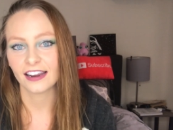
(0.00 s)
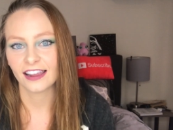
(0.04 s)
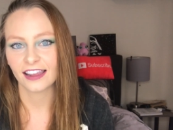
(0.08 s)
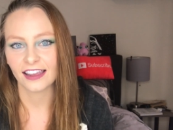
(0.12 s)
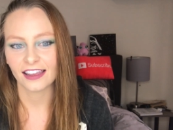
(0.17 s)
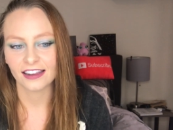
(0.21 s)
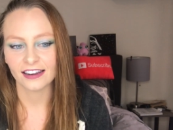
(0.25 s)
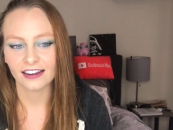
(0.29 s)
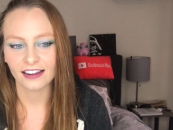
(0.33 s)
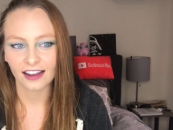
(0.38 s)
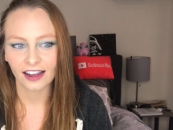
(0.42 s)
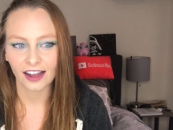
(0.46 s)

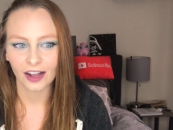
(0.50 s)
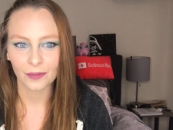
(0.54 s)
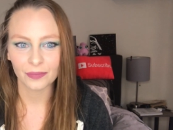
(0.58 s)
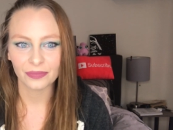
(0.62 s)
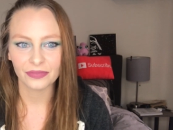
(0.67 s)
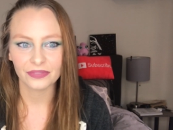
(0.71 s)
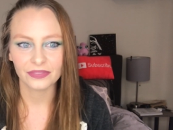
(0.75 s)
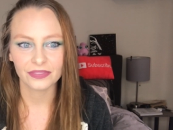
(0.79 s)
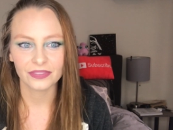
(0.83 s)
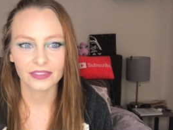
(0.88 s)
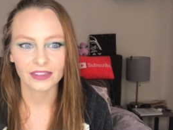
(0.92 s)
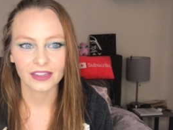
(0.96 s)
And
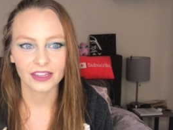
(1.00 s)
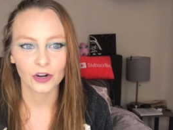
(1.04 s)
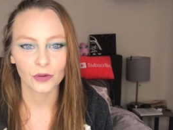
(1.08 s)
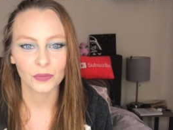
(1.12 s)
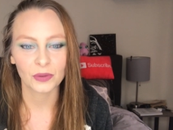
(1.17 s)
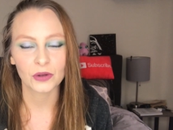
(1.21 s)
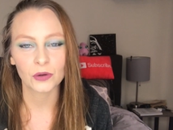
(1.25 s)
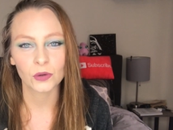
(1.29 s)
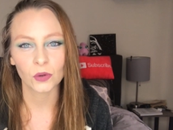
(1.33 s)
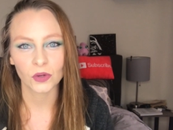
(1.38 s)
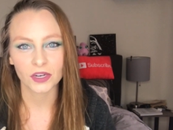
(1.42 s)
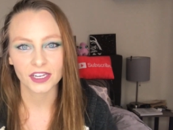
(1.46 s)
um, it'll
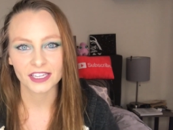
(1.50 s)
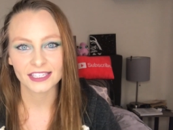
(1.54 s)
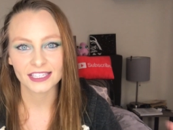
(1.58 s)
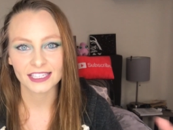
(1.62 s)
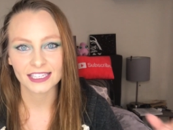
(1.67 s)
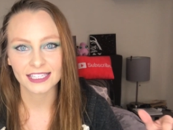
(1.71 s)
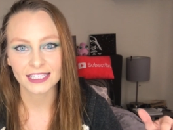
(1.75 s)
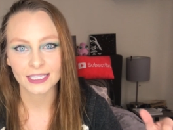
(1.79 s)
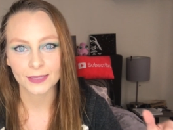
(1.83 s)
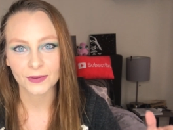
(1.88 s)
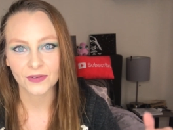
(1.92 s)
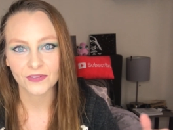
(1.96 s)
be cool to see
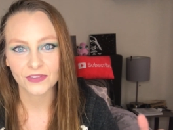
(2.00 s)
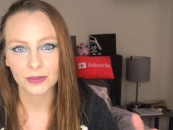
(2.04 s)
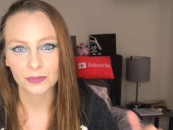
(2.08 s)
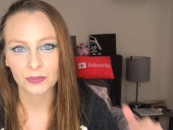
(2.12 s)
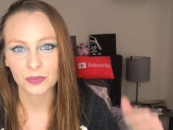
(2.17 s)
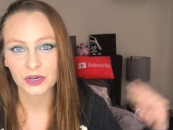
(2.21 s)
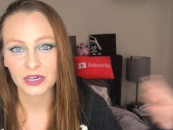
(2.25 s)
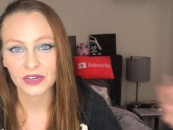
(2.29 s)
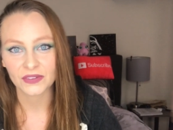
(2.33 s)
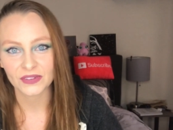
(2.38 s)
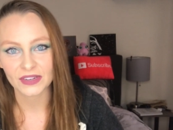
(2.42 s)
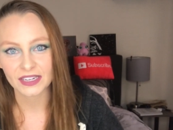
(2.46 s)
some of the
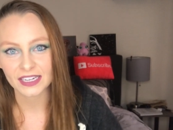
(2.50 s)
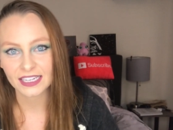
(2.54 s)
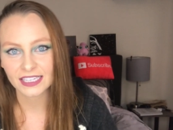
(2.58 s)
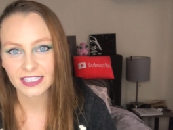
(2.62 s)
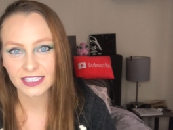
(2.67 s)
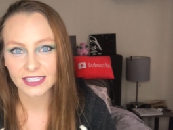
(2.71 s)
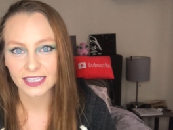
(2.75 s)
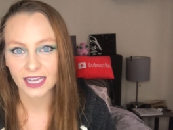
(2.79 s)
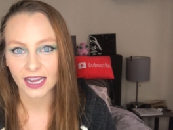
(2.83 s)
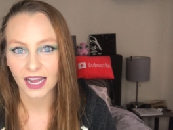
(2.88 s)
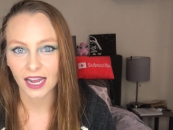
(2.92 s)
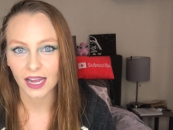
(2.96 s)

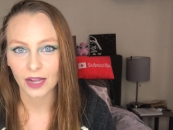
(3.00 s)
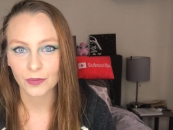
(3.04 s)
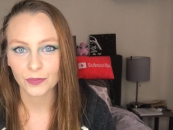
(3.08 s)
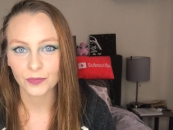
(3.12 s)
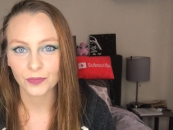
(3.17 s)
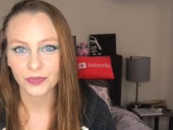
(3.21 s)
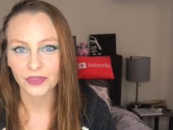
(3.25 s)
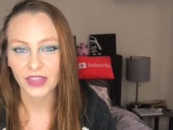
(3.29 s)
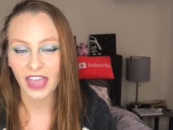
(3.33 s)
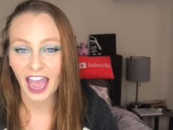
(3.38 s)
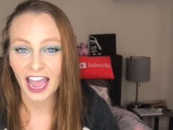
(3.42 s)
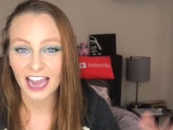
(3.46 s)
previous
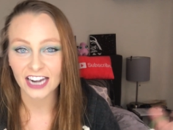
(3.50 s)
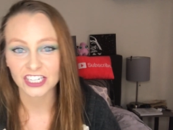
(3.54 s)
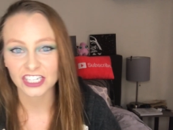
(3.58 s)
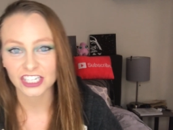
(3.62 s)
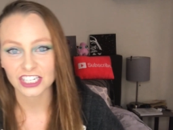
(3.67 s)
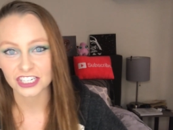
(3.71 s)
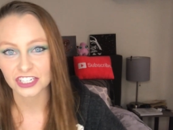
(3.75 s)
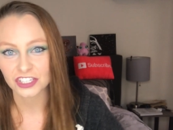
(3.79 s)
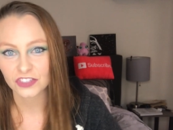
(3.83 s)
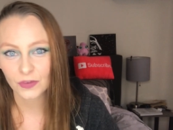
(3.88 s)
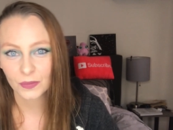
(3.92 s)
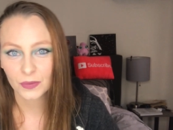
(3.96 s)
um,
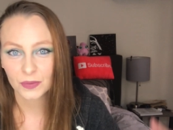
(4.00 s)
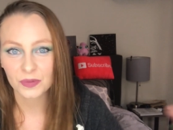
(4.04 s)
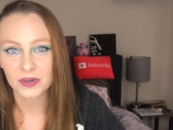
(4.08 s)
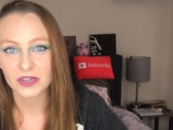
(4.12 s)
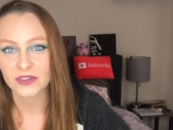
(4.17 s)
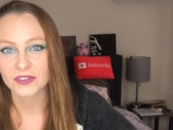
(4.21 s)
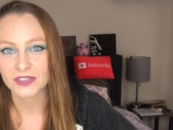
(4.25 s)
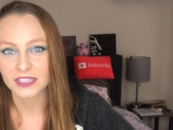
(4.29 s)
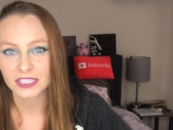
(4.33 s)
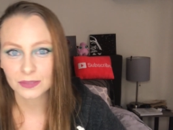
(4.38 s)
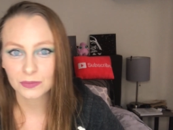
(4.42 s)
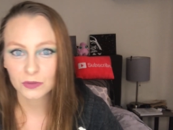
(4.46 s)
actors from the
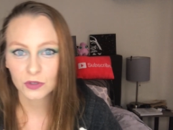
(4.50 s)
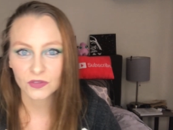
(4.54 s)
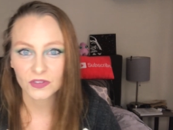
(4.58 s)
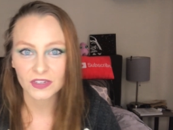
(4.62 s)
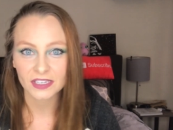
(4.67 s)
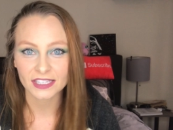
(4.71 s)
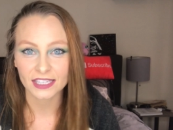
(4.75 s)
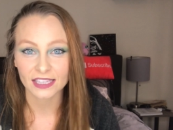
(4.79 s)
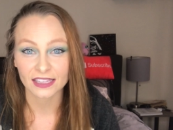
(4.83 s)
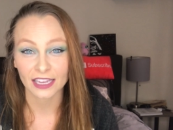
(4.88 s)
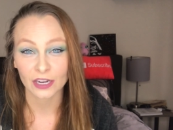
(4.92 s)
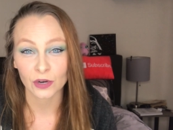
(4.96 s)
previous
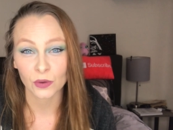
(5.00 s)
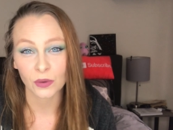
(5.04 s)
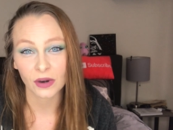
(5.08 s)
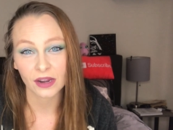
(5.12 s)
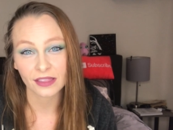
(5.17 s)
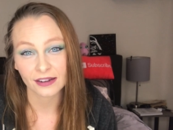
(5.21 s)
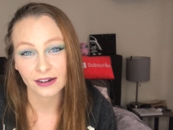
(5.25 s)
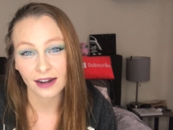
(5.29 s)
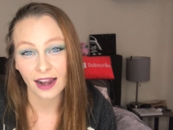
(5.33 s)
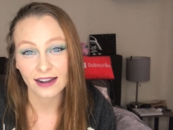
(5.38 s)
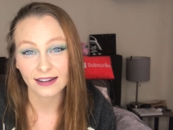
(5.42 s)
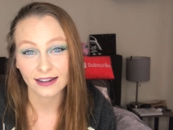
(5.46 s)
movies and like where
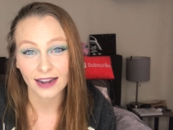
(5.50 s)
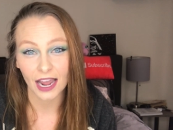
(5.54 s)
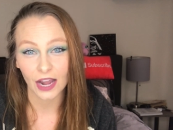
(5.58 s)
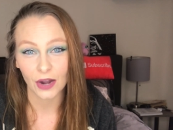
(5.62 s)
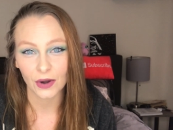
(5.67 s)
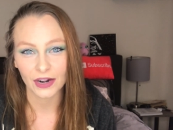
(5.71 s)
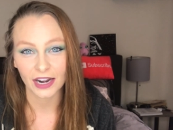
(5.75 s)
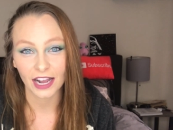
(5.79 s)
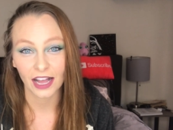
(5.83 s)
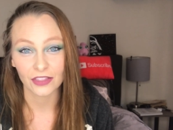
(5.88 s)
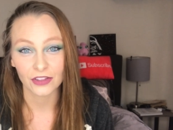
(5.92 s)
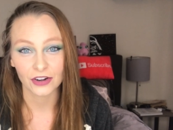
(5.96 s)
they're at now
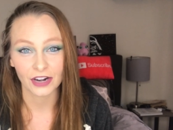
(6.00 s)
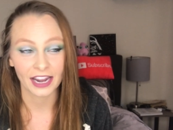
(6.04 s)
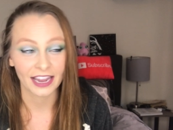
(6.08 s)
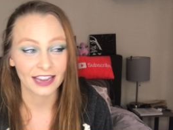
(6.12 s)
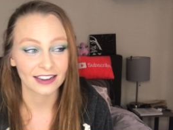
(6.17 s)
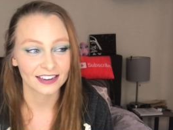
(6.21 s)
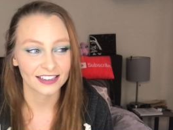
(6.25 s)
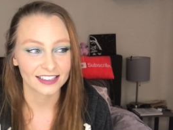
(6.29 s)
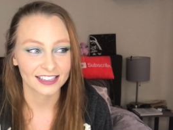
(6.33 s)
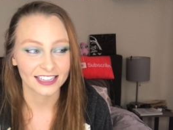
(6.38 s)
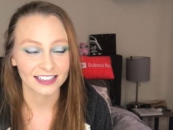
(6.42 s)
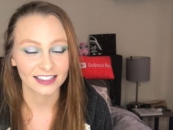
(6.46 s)
and how they're
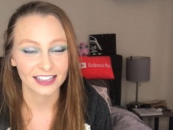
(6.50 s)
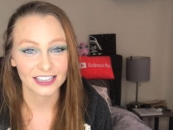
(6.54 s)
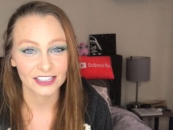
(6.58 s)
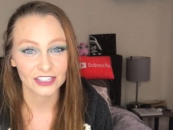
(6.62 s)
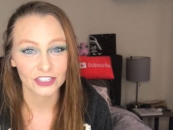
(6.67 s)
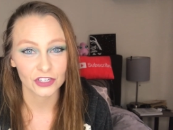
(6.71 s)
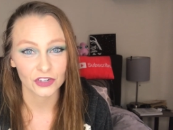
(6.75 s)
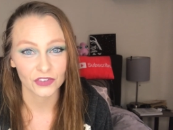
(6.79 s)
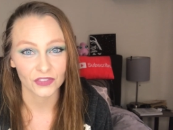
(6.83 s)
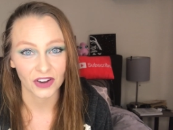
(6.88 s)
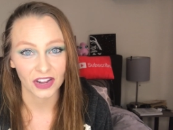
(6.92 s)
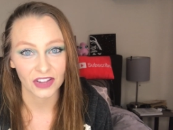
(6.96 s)
handling like
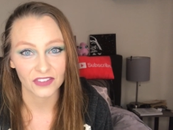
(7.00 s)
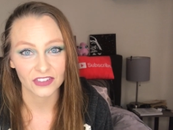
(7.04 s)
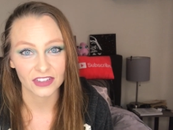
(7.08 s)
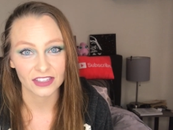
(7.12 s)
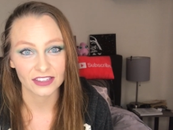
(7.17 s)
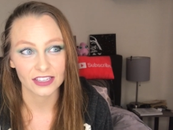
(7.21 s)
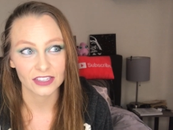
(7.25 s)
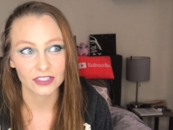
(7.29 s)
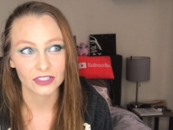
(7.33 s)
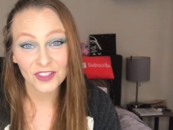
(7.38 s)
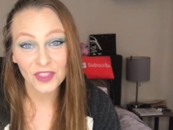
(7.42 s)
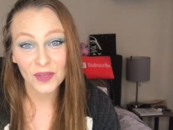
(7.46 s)
surviving
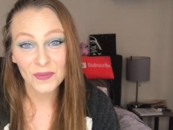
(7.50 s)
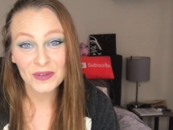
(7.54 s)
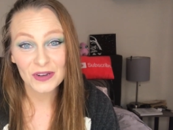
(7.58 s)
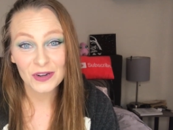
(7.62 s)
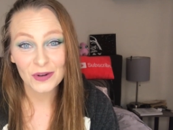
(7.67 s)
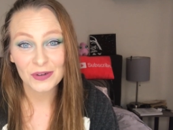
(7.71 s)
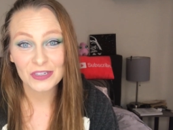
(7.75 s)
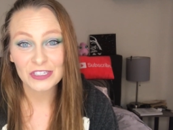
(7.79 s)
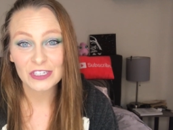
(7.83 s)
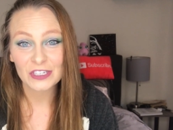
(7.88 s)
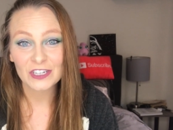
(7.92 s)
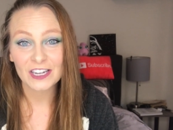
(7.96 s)
this. So let me know
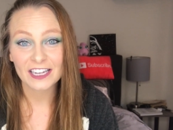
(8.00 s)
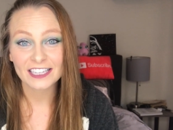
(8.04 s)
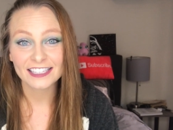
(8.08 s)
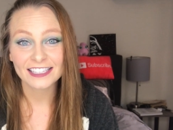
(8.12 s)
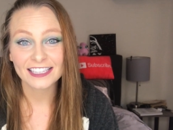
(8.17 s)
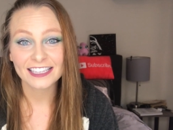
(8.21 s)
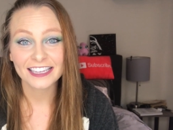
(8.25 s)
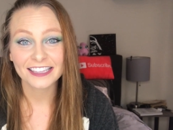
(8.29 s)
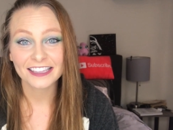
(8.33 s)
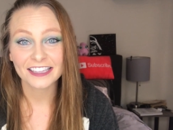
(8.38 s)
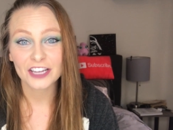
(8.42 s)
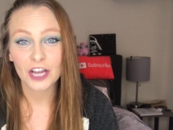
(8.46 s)
what you guys
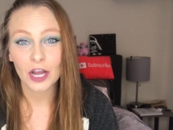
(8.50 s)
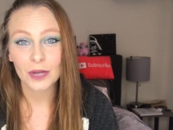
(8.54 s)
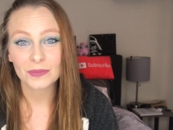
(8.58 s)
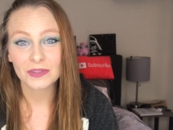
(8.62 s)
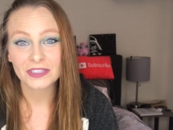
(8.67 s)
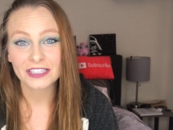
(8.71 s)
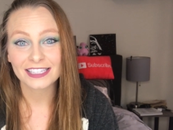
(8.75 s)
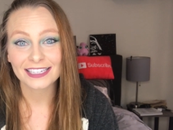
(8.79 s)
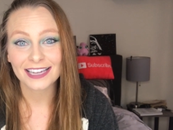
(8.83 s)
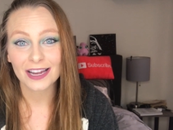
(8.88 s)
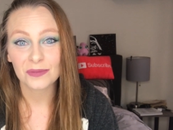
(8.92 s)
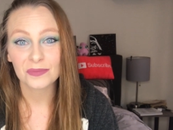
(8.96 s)
think in the
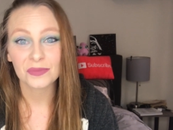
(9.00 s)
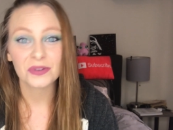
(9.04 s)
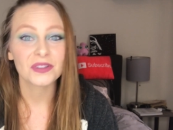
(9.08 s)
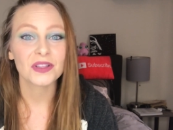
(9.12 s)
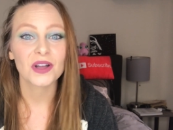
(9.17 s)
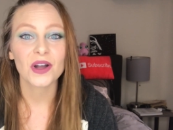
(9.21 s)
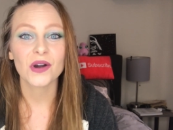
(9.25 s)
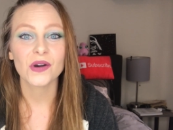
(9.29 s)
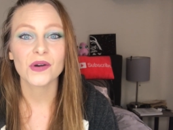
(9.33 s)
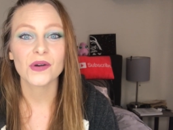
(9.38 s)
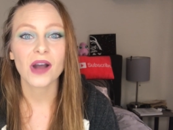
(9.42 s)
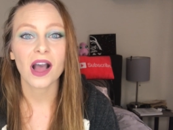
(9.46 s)
comments down
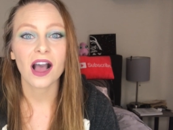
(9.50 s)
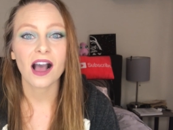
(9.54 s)
below.